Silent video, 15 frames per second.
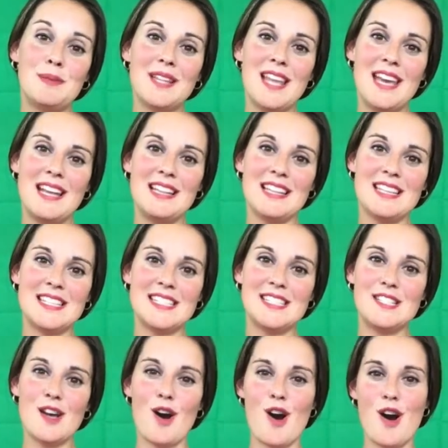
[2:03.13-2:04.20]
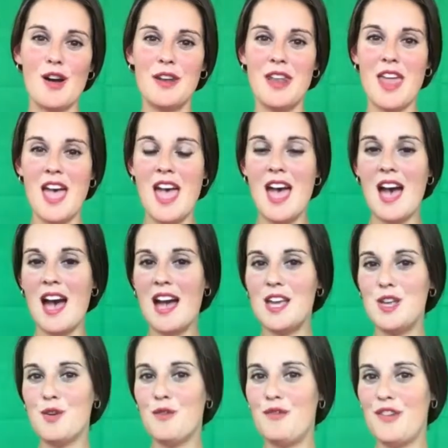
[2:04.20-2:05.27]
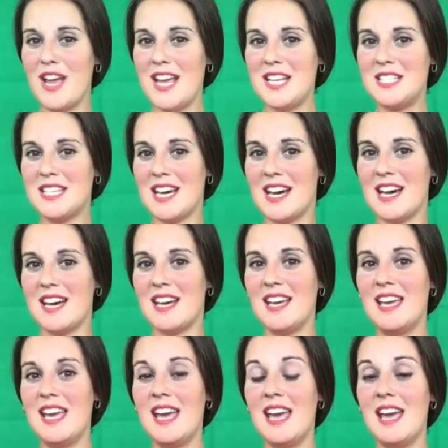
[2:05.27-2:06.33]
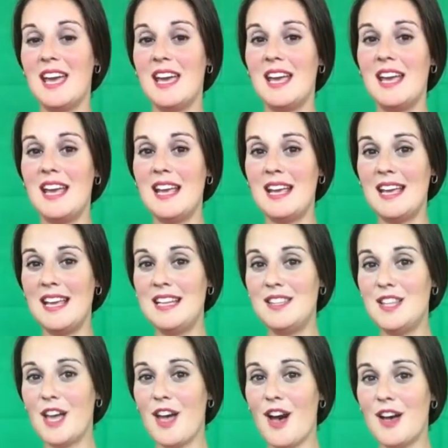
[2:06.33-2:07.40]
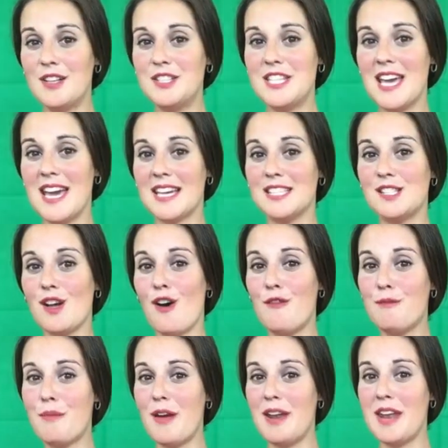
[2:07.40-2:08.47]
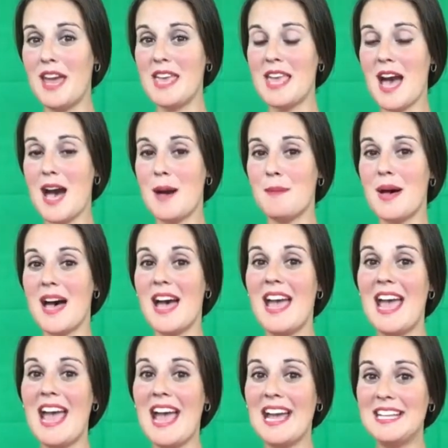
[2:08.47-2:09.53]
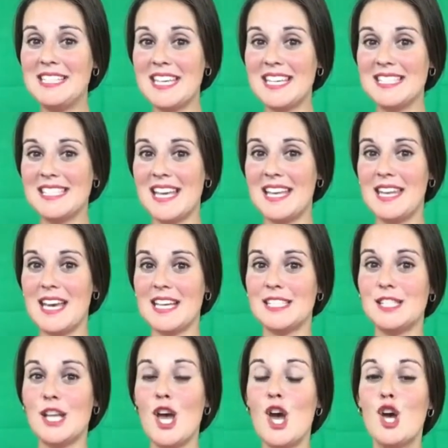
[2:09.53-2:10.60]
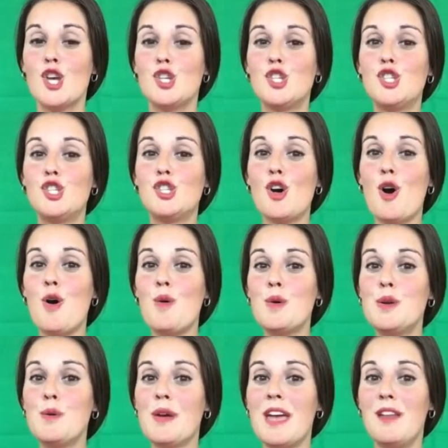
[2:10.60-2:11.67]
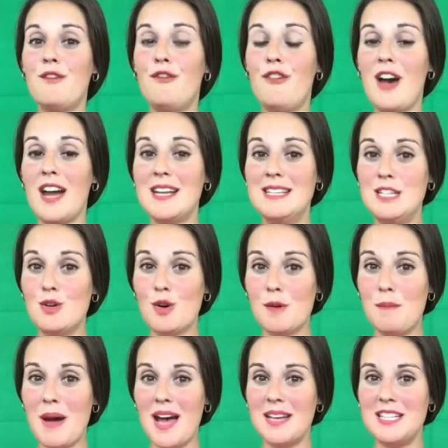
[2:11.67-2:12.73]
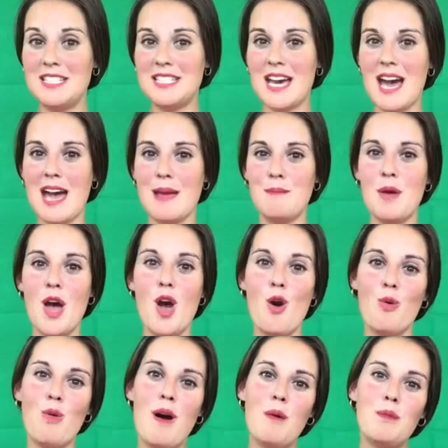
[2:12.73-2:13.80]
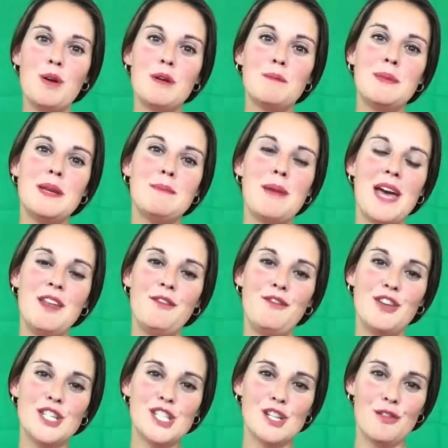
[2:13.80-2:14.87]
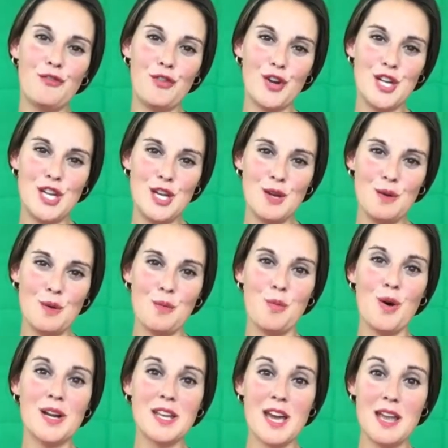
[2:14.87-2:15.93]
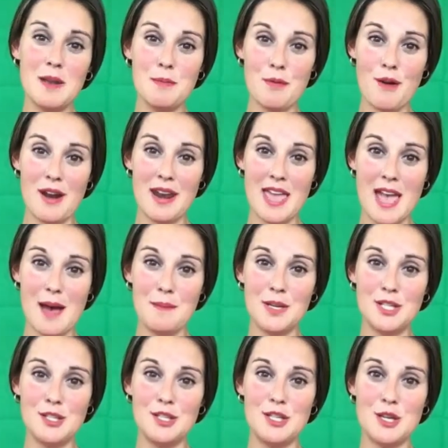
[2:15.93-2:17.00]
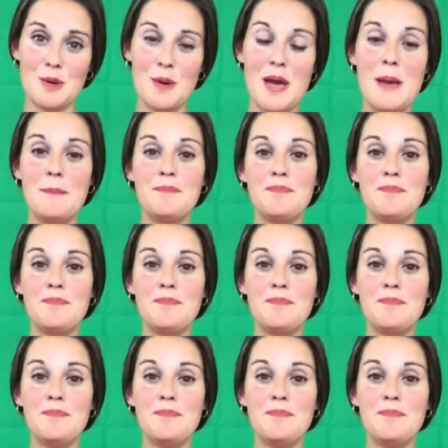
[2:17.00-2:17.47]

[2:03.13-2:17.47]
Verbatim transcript: a playlist on Ayurveda in the context of pranayama and asanas so you can find your body type, what will be beneficial for you, what kind of pranayama to do